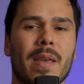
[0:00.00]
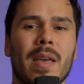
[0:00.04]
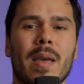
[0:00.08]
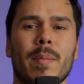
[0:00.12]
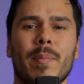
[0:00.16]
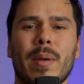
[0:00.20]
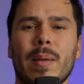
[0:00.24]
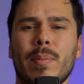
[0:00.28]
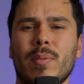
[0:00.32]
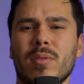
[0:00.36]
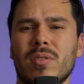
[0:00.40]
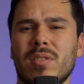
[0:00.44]

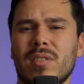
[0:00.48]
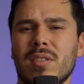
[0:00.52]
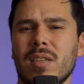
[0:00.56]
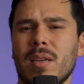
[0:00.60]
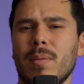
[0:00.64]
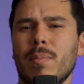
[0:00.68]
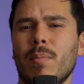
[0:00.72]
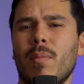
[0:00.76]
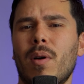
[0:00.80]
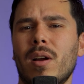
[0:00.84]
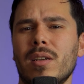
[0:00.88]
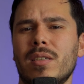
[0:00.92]
People
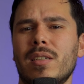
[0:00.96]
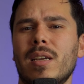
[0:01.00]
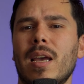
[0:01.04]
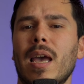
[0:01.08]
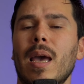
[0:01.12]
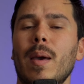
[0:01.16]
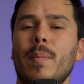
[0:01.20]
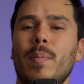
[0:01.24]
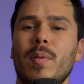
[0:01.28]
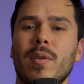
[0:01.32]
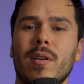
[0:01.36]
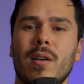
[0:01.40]
seem much
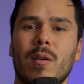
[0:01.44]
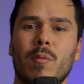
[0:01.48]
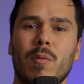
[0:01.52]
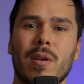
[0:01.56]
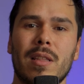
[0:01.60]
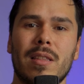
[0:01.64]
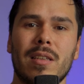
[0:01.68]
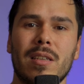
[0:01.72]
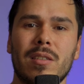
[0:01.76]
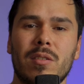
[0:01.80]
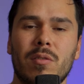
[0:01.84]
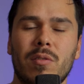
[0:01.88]
happier
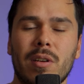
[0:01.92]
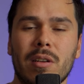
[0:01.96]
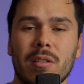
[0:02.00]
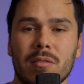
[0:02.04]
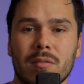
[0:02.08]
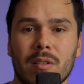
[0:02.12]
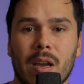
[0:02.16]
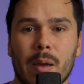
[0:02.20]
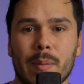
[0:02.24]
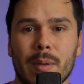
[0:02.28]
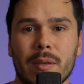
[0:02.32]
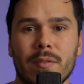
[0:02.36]
with this
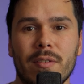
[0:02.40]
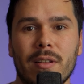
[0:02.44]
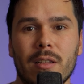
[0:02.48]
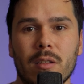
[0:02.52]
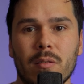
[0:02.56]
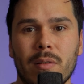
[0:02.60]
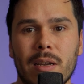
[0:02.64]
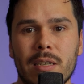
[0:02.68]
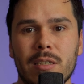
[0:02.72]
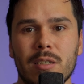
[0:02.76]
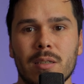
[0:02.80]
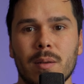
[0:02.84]
real-time
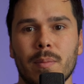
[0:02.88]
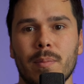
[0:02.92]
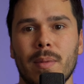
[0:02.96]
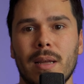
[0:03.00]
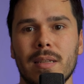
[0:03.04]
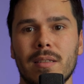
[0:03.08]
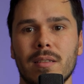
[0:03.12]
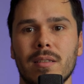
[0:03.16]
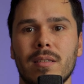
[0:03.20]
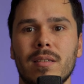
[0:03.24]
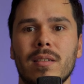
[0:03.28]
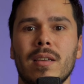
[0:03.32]
evaluation
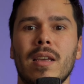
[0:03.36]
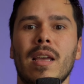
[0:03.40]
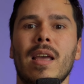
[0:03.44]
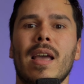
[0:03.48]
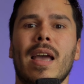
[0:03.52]
method,